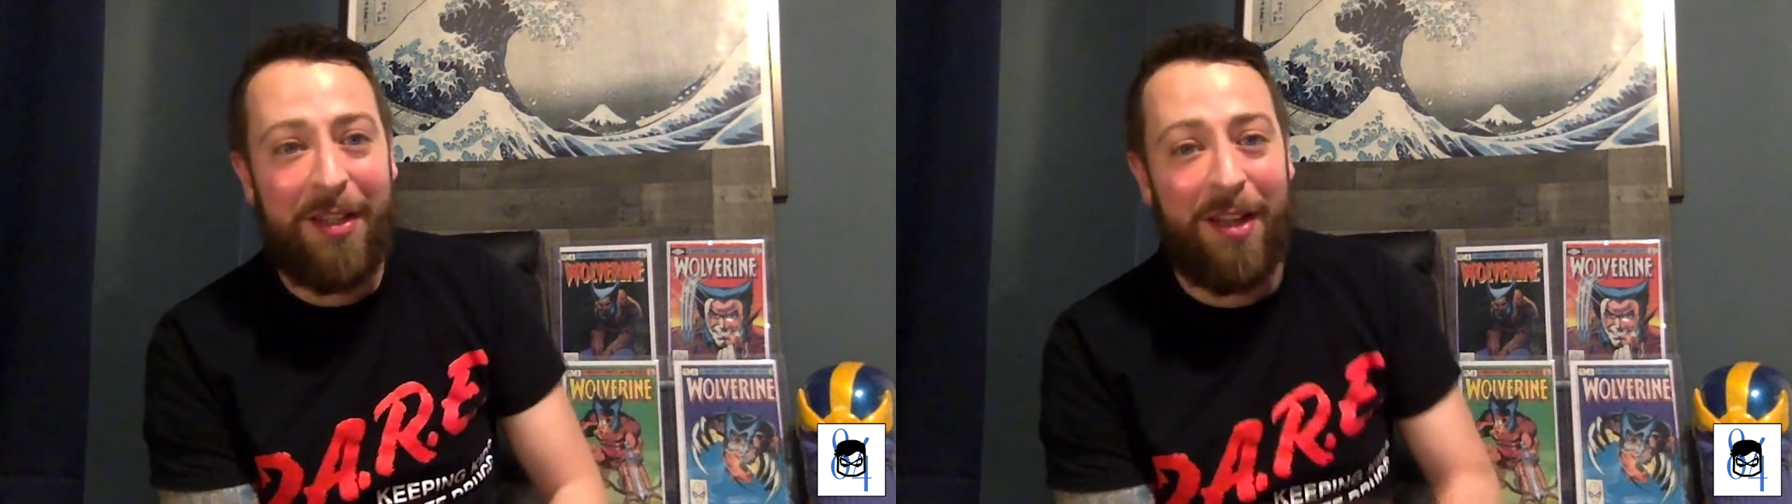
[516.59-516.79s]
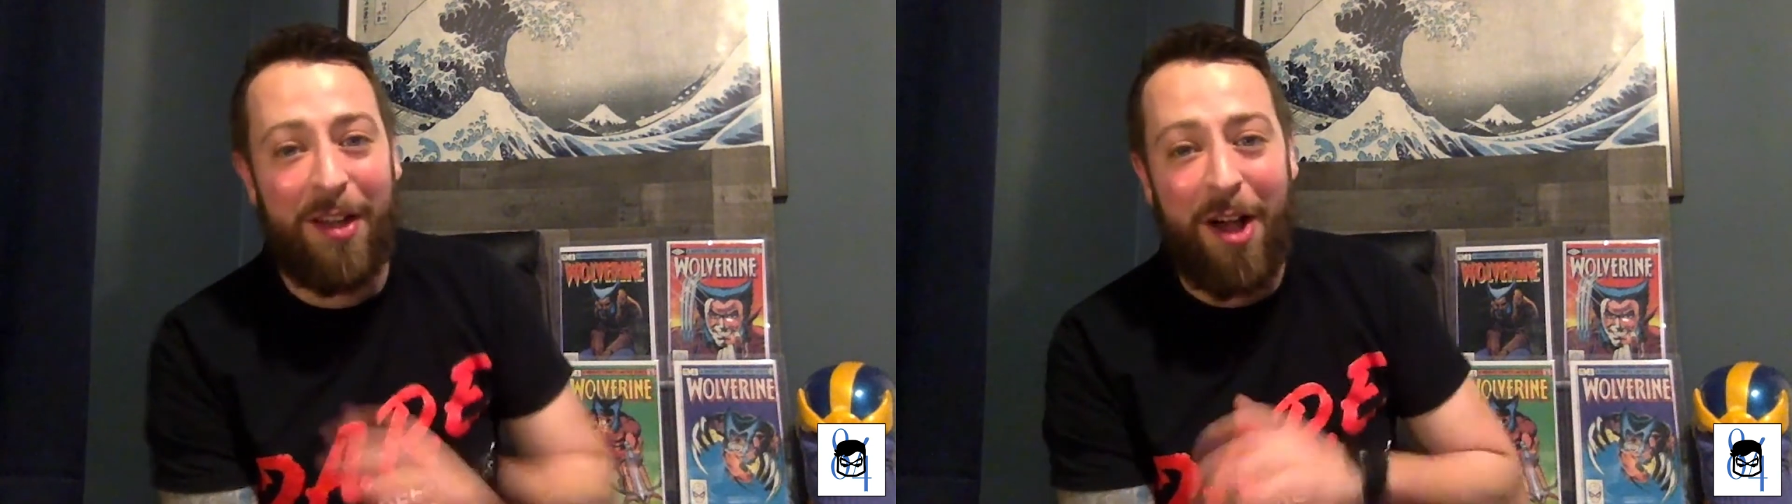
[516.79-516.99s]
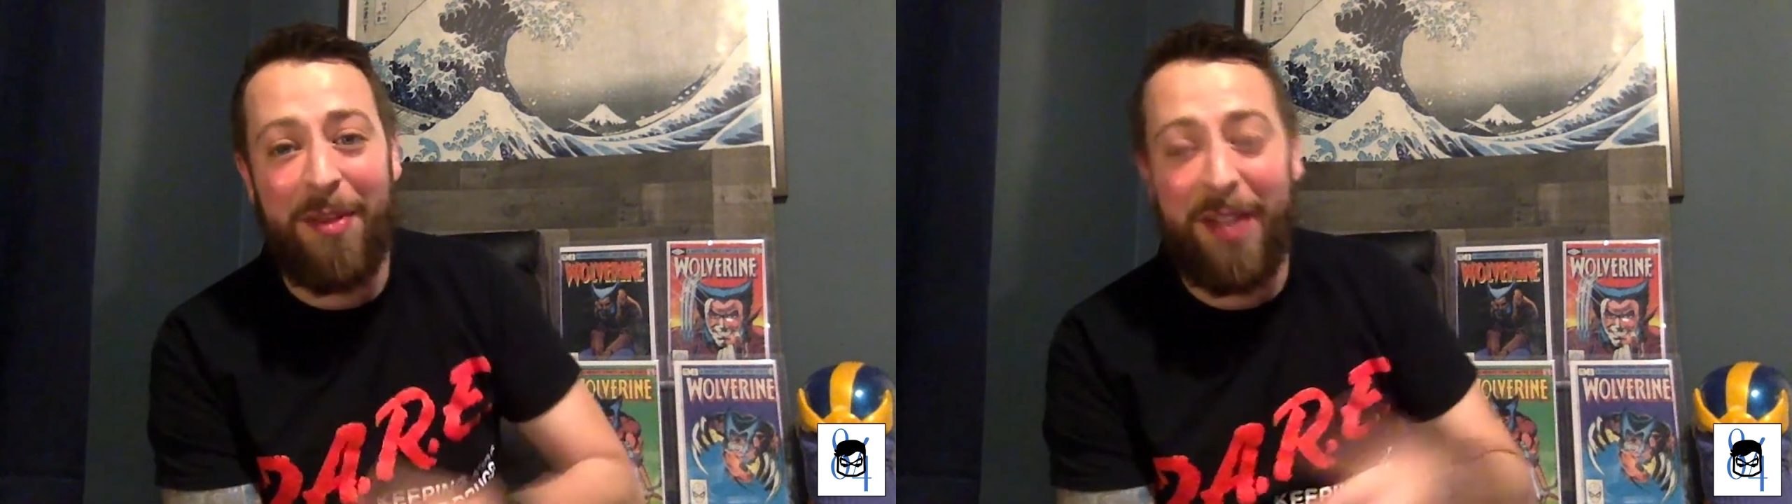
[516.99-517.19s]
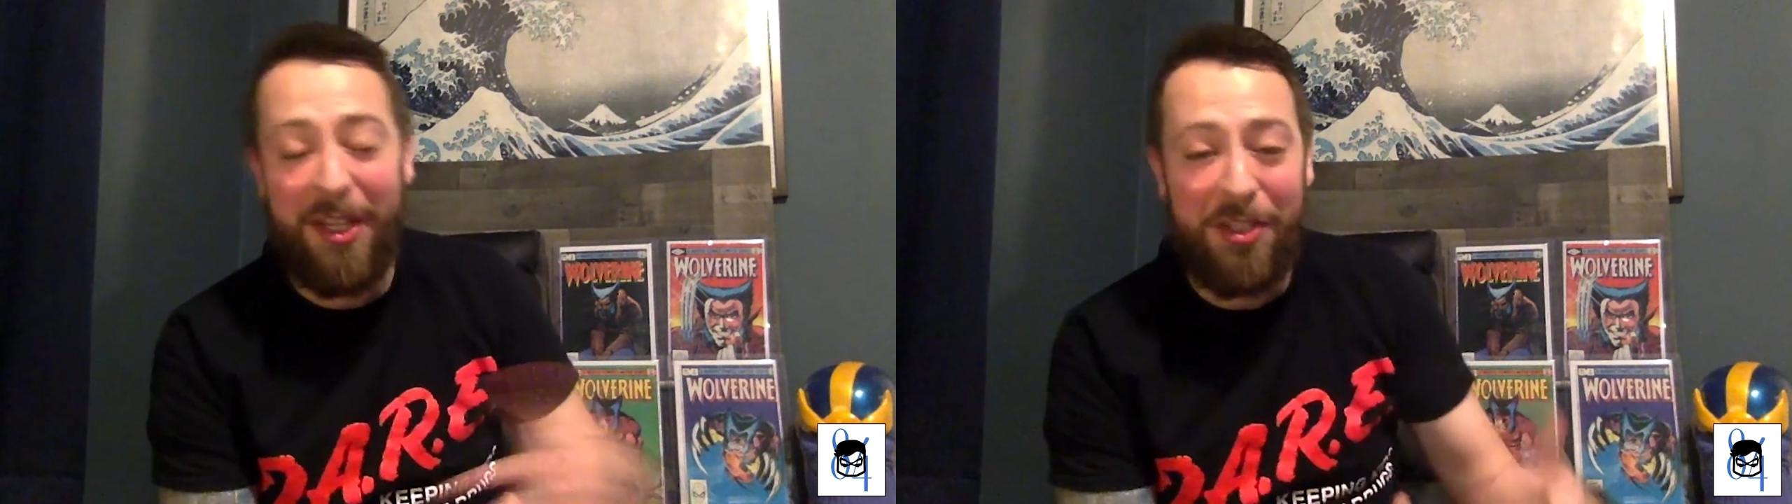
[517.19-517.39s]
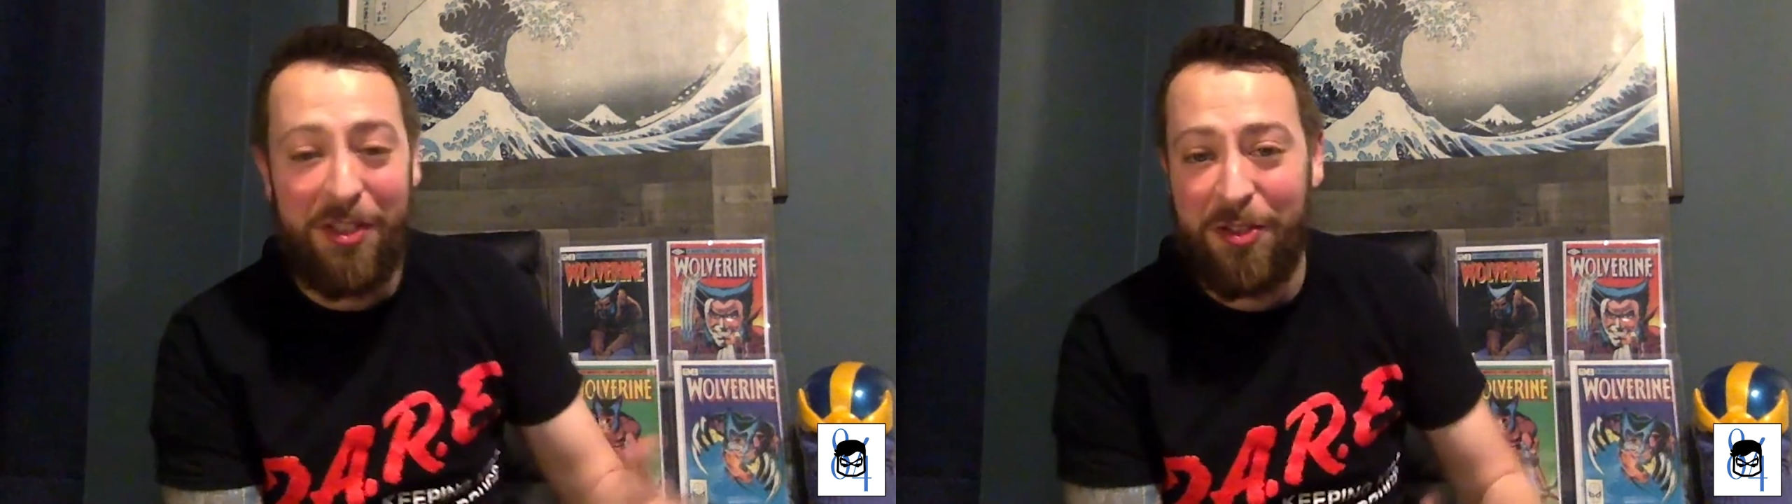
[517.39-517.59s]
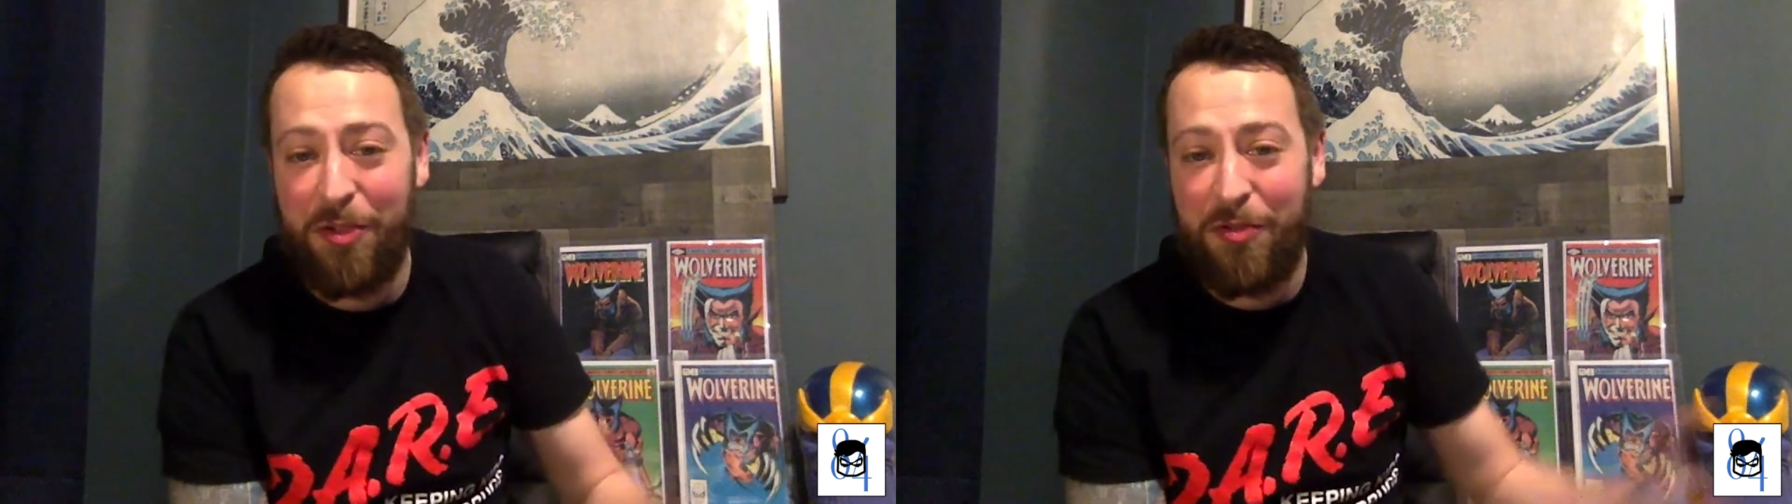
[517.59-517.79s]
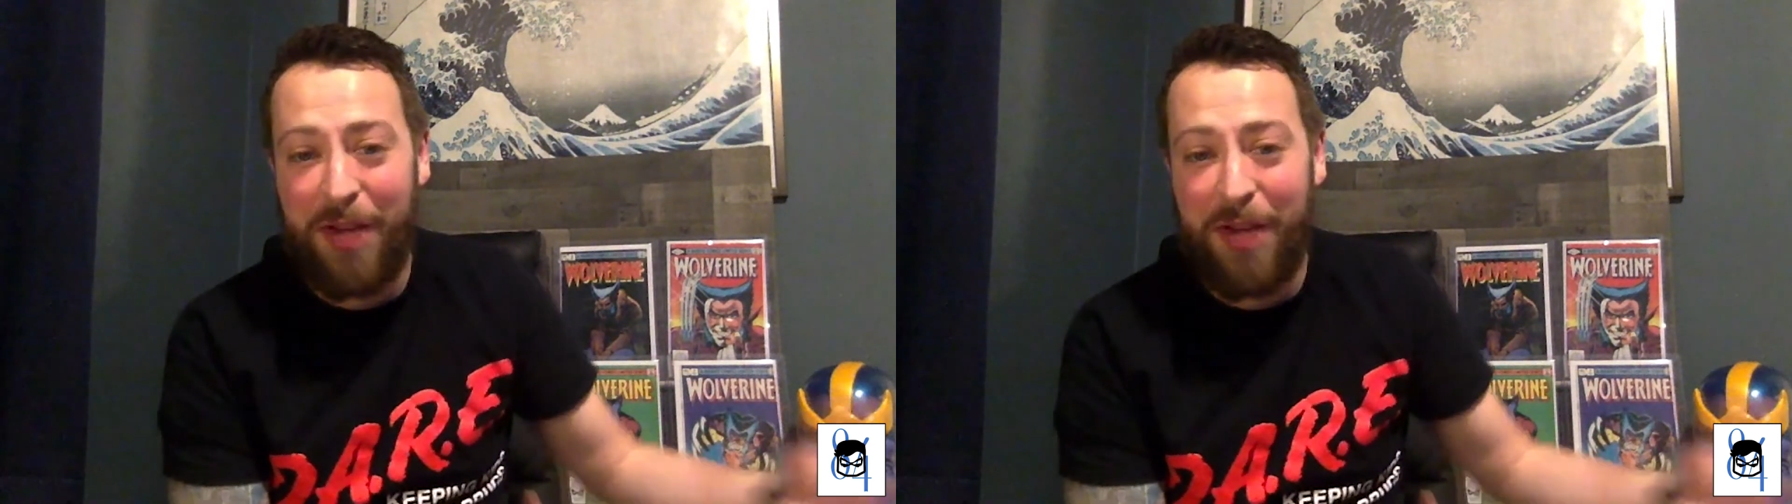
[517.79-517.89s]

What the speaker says: accommodations to